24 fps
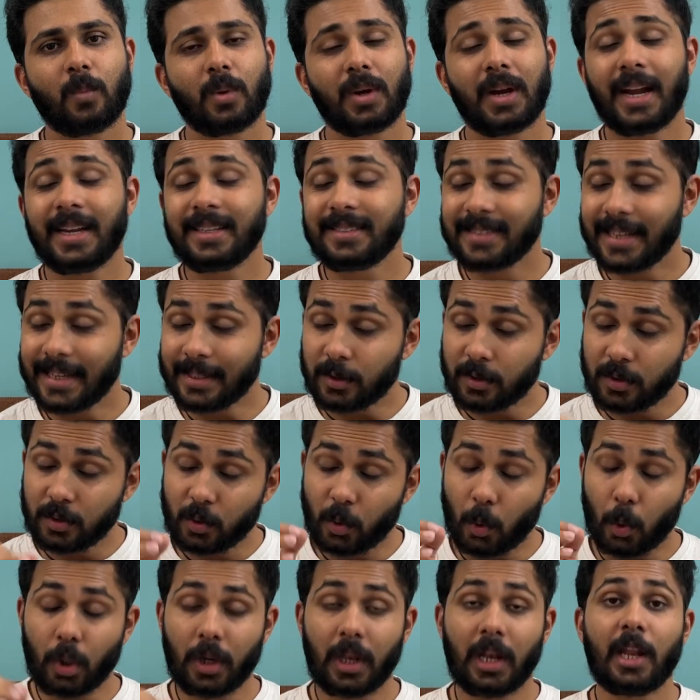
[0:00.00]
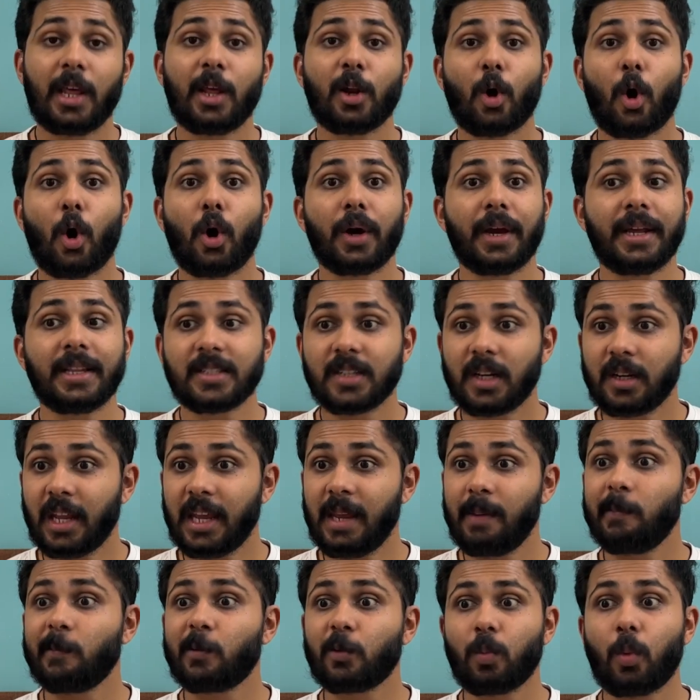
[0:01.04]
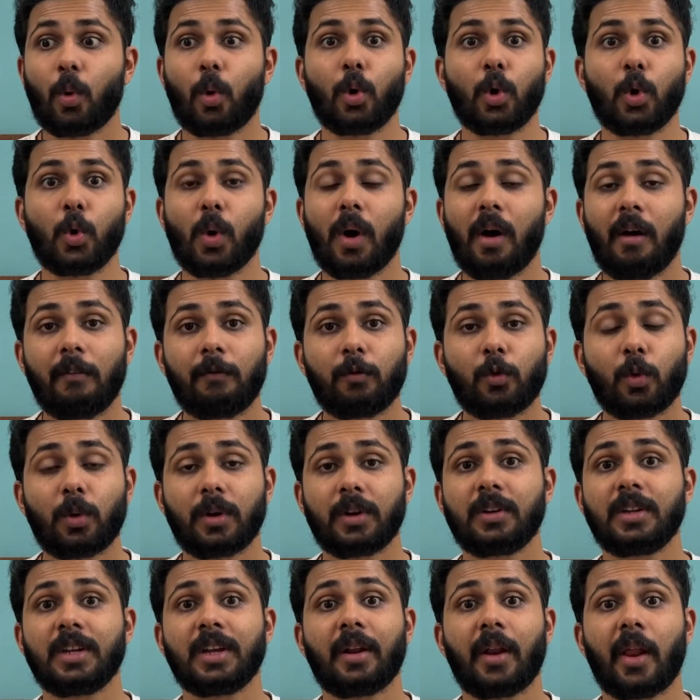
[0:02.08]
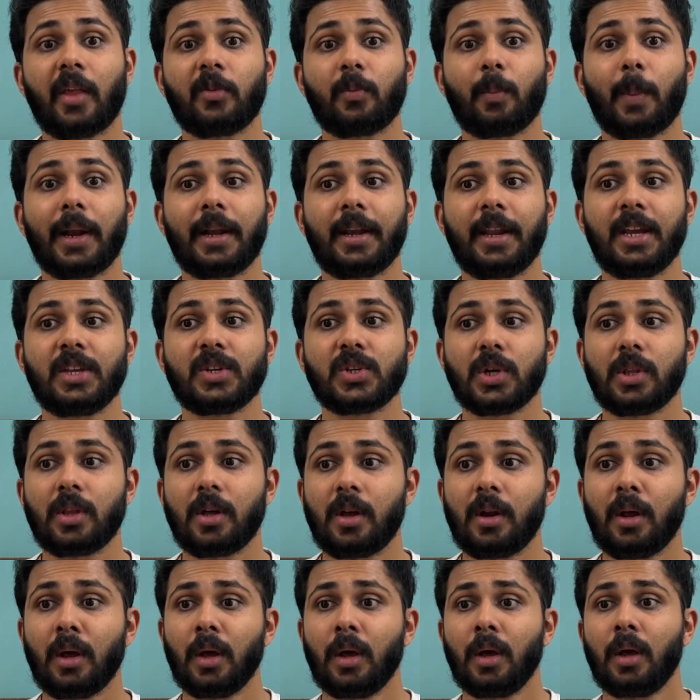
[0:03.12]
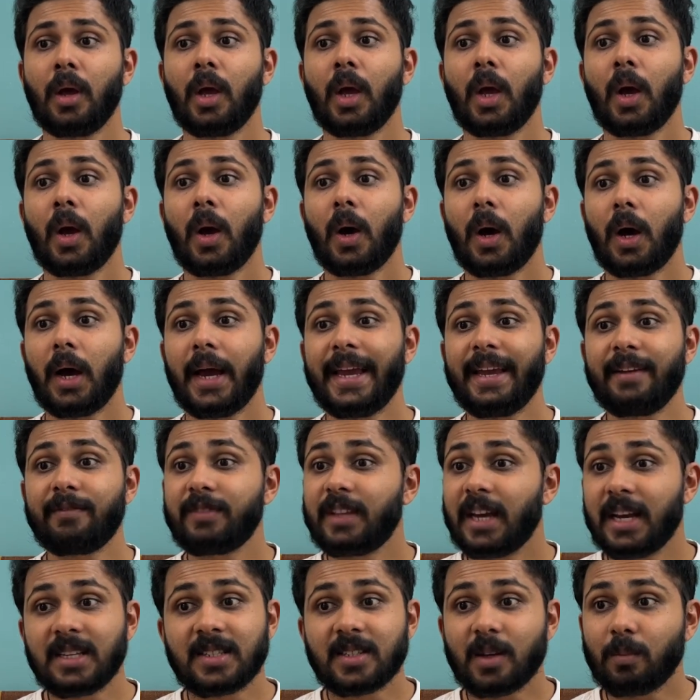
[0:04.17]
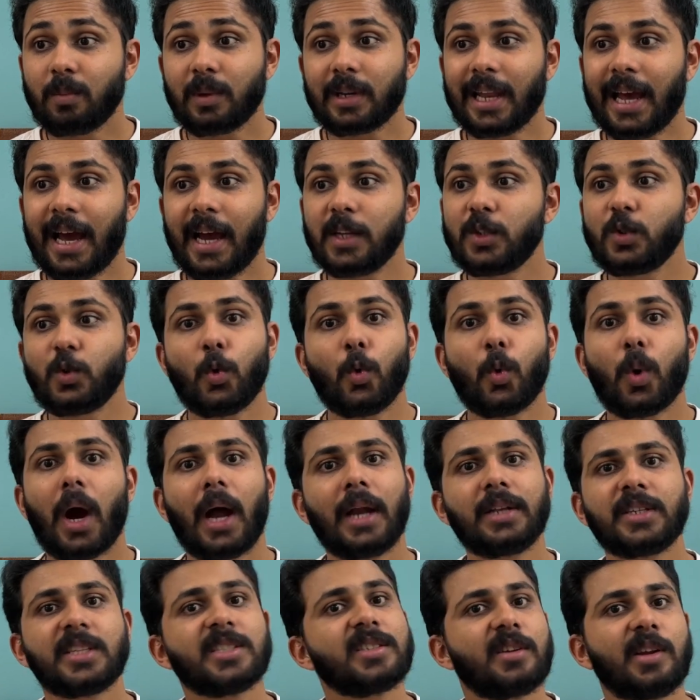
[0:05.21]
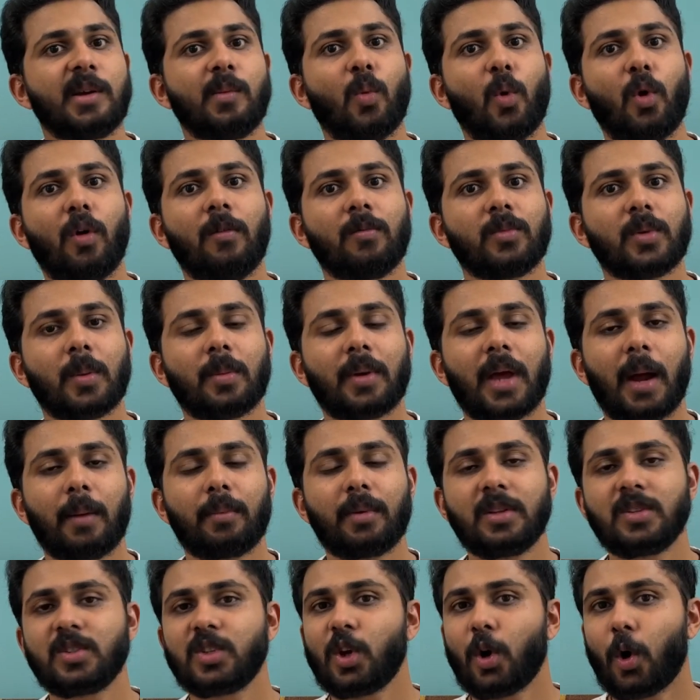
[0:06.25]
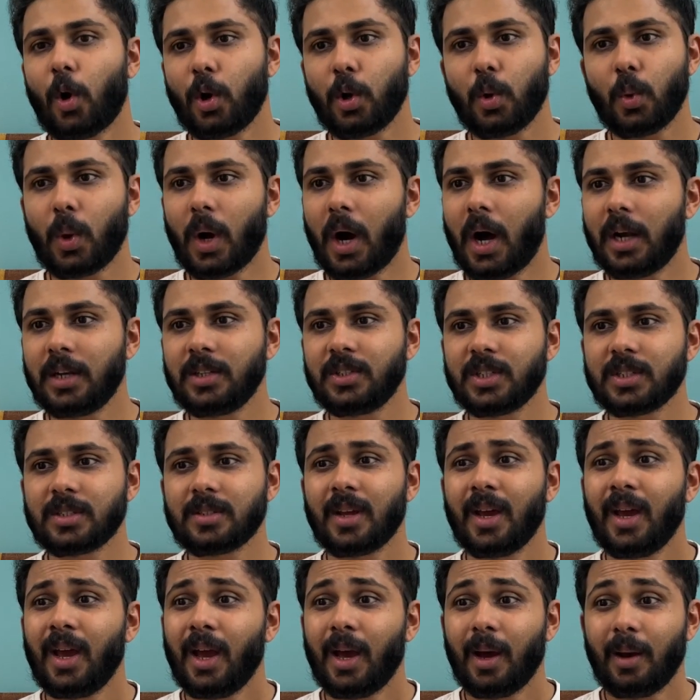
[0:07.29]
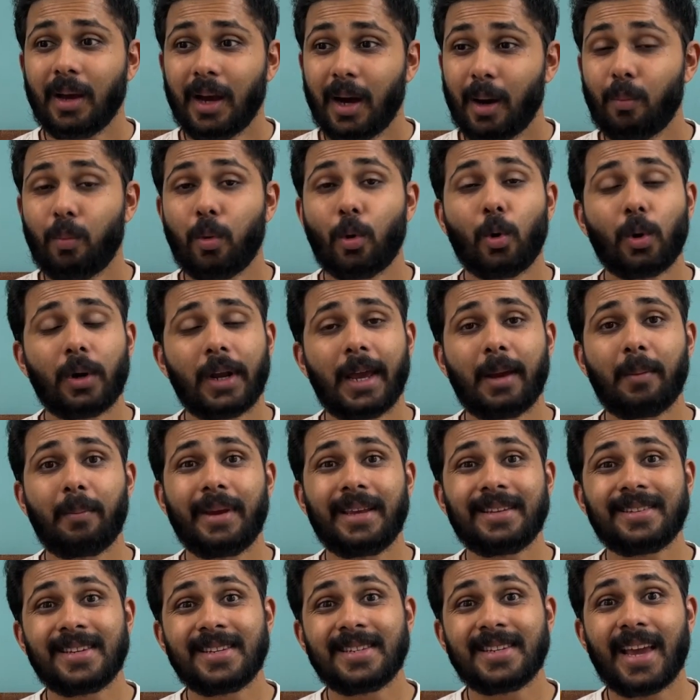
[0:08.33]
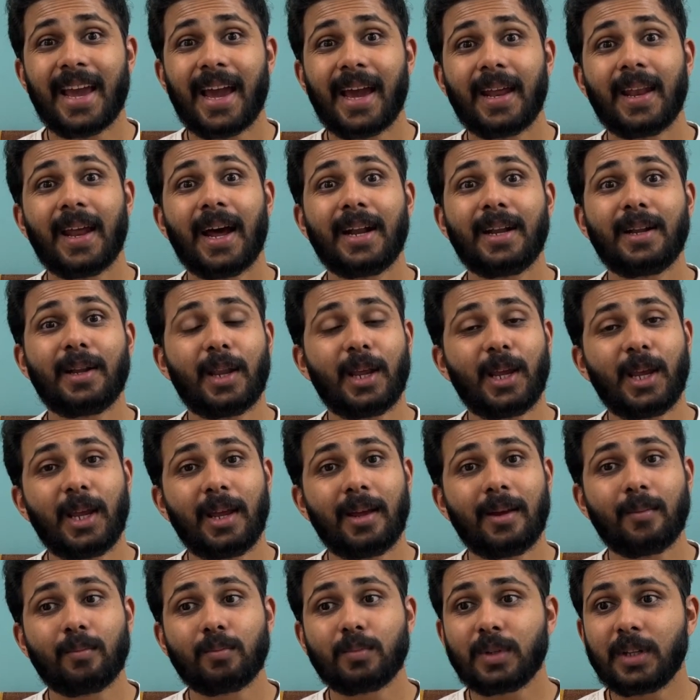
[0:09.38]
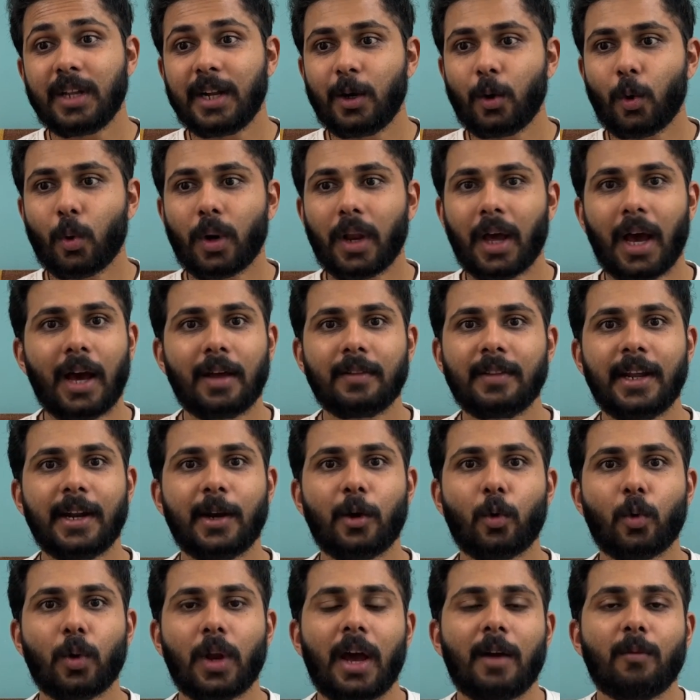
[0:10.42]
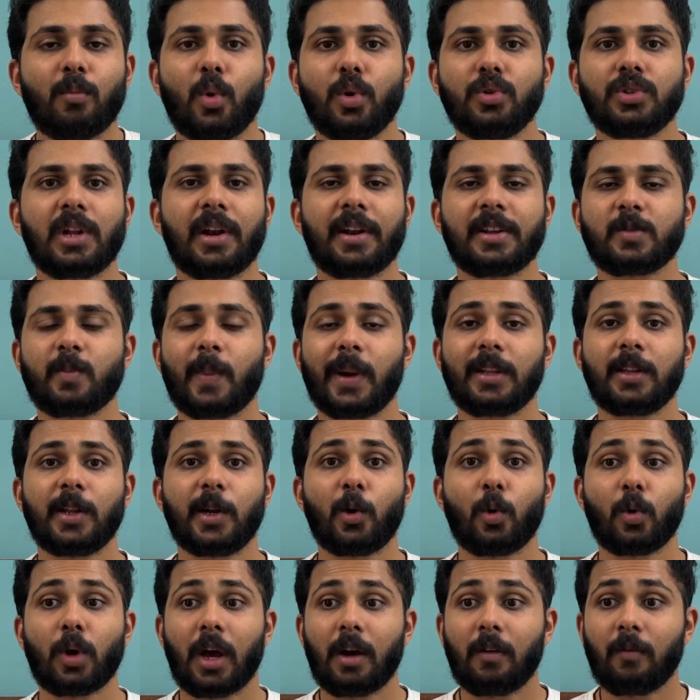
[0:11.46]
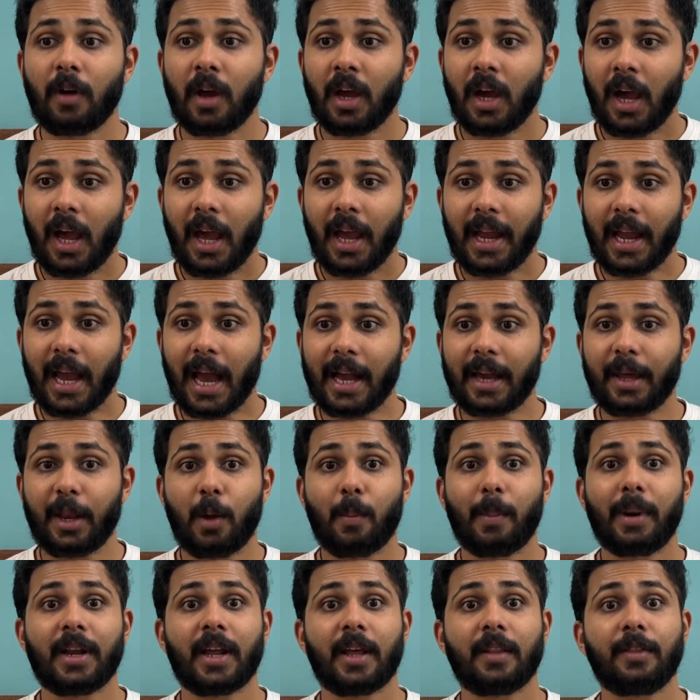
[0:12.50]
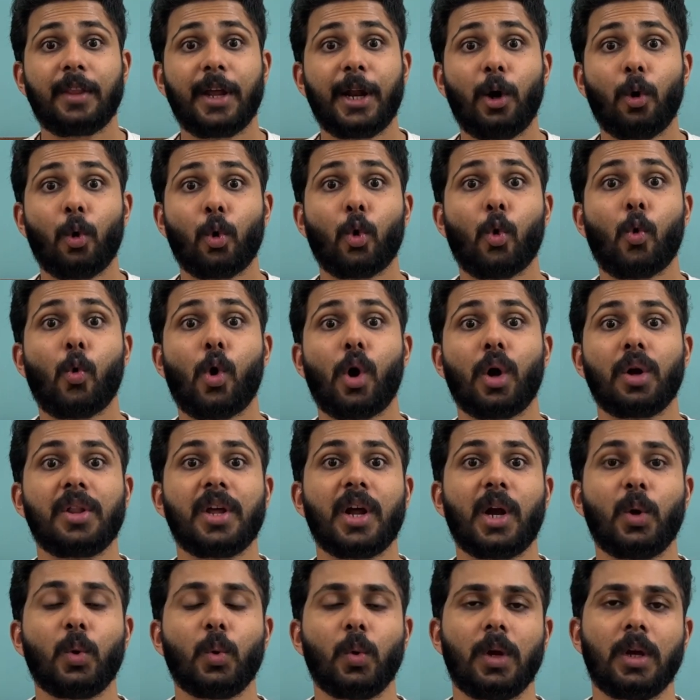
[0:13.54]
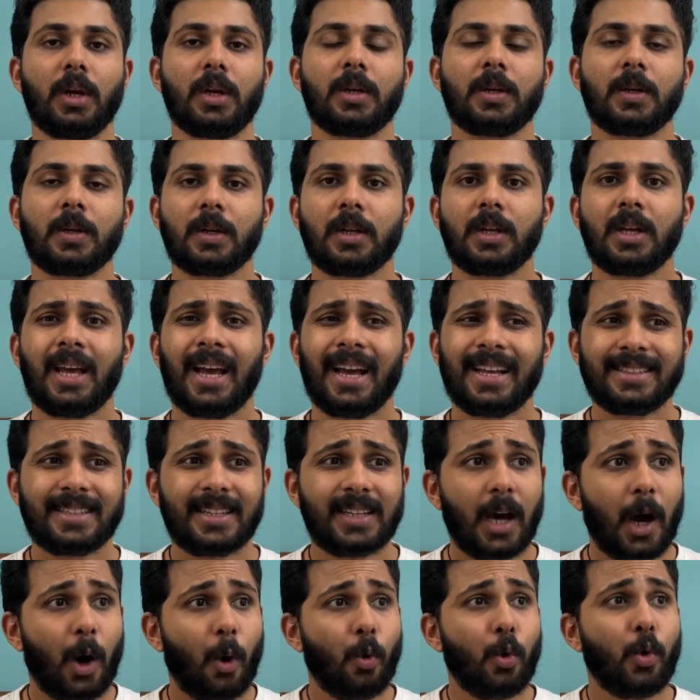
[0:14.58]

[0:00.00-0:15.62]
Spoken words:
Guys, that's totally wrong. It's a team sport. You have to respect each other. If there's some clash, you can't just remove him from captaincy, or you can't just. A board like BCCI and team, they don't have mutual respect. They don't have agreement, and they don't know what they are doing. Then how